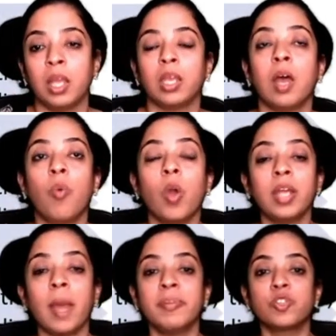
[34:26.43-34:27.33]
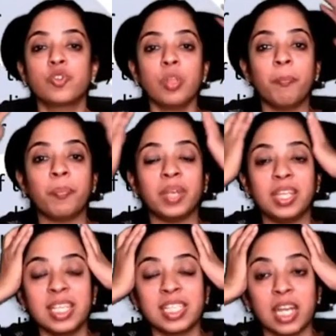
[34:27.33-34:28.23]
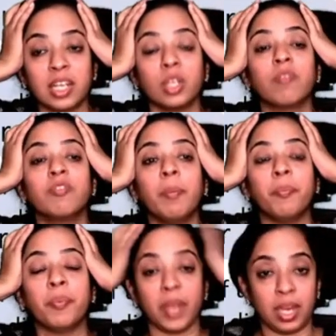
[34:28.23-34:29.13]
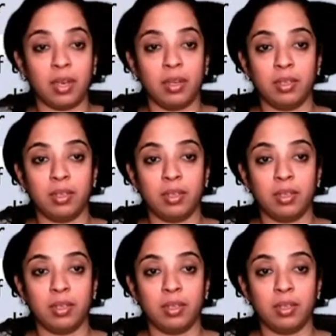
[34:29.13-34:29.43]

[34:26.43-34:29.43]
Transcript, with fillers: Now what happens to the breathing center of the brain?